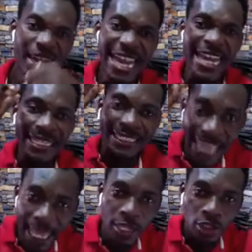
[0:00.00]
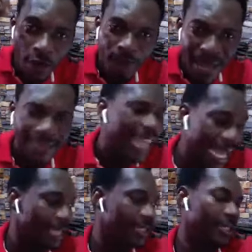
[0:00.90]
We need a change of
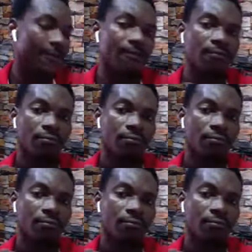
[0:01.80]
mentality.